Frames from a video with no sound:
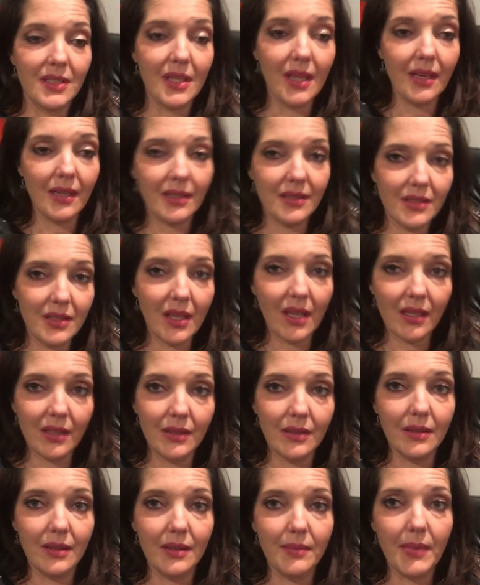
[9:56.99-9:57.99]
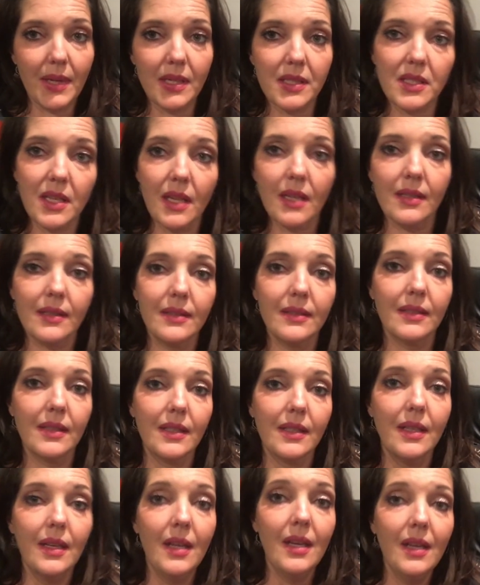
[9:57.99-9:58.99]
Shanny's channel and my channel,
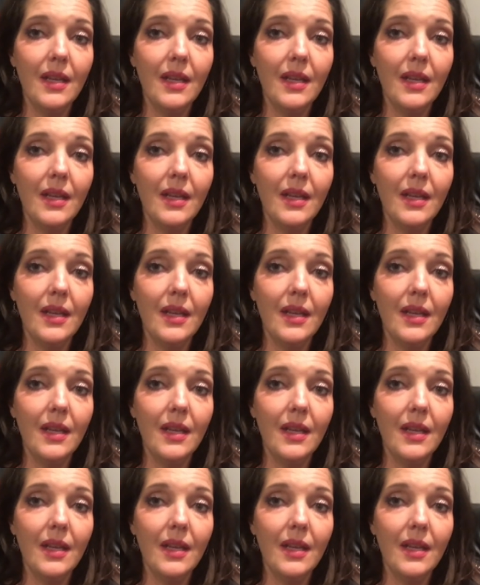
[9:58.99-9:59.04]
and